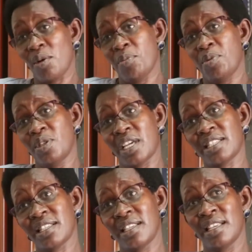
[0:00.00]
the
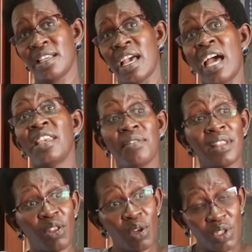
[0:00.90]
computers. And
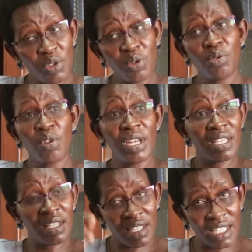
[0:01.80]
even those
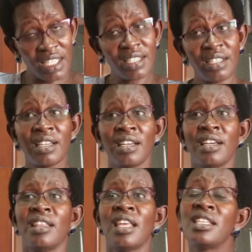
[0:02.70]
children teach,
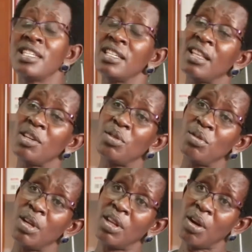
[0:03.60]
they teach the
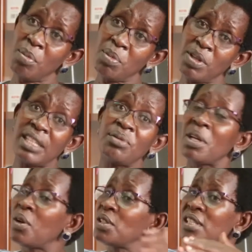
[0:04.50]
children the computers
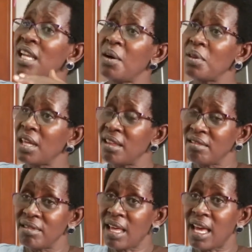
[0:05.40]
because now
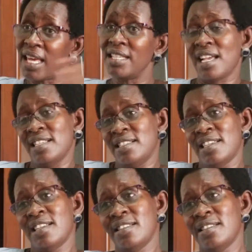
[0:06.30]
the, the age has
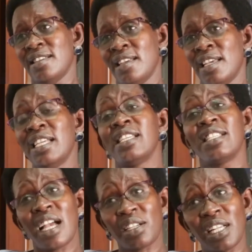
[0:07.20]
changed. It
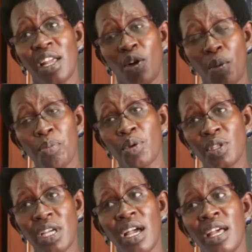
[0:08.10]
is actually a
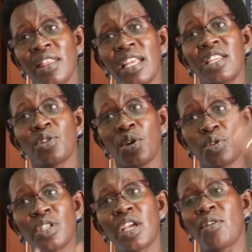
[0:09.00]
computer that is
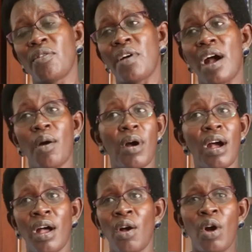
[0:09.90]
going to take over our